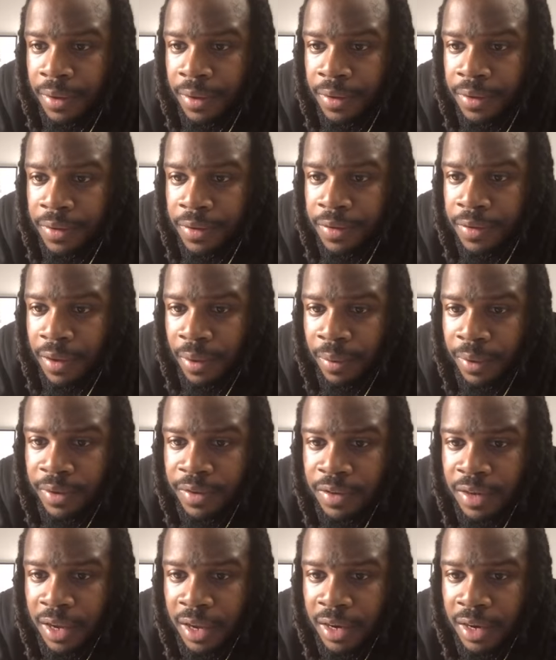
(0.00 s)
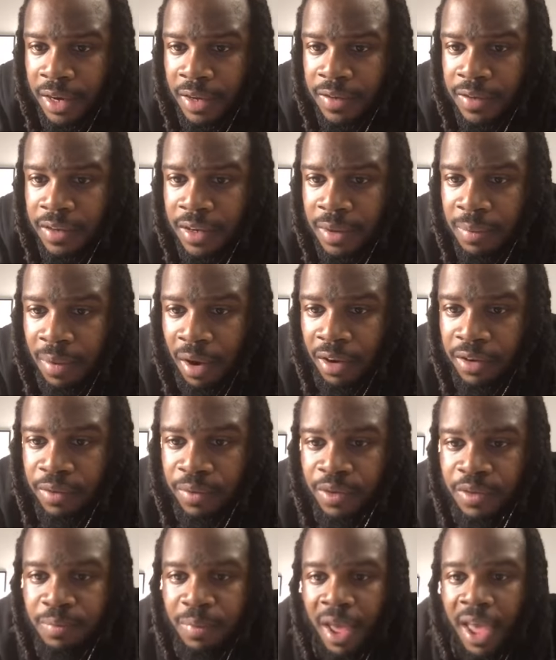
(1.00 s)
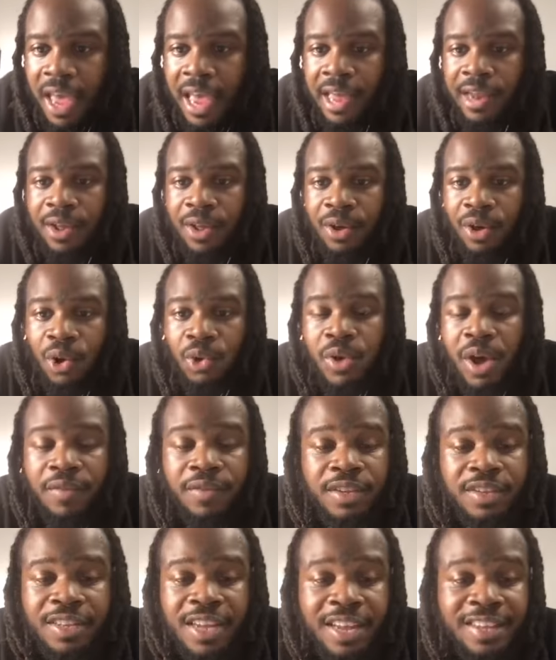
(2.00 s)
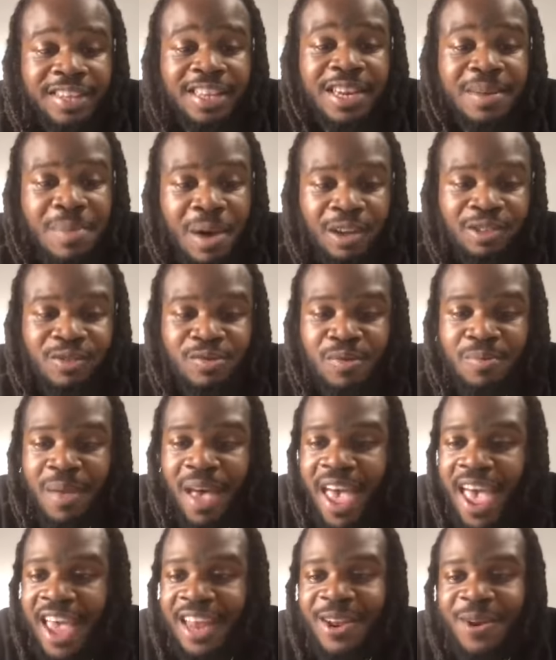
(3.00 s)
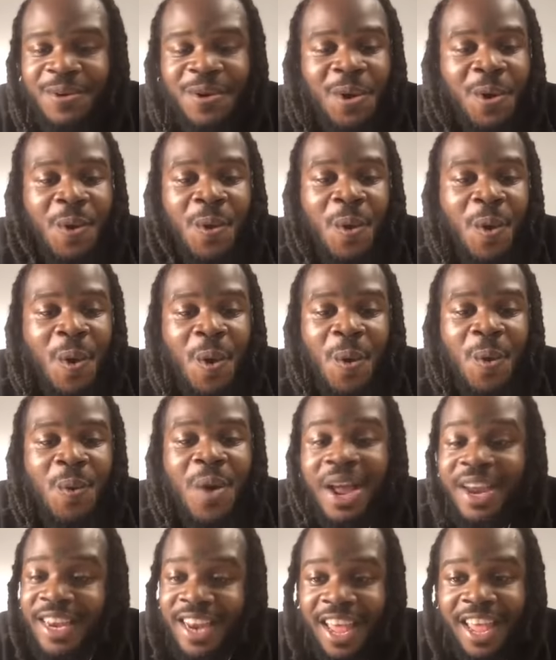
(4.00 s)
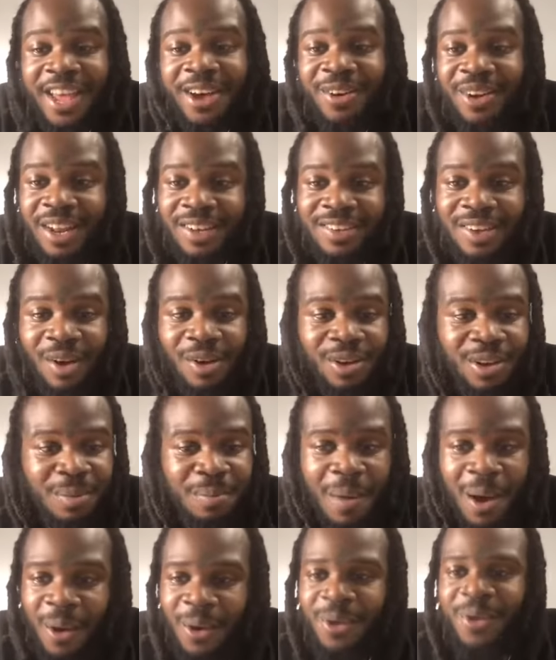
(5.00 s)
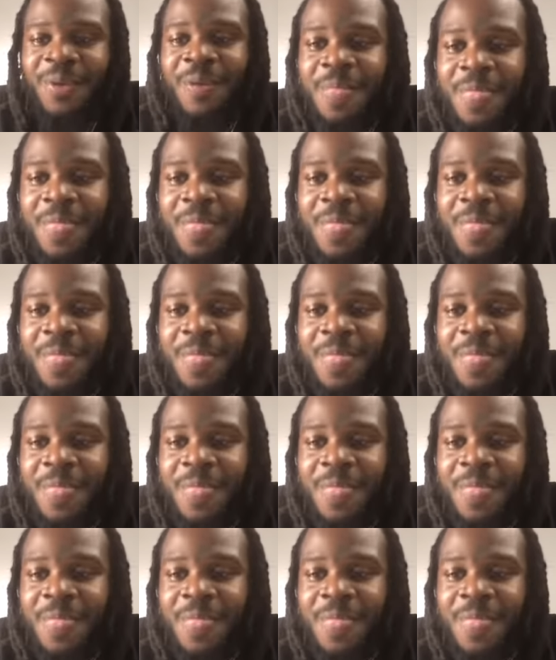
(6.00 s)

Someone said that sea moss was bad. Whoever said sea moss was bad don't know what in the hell they talking about.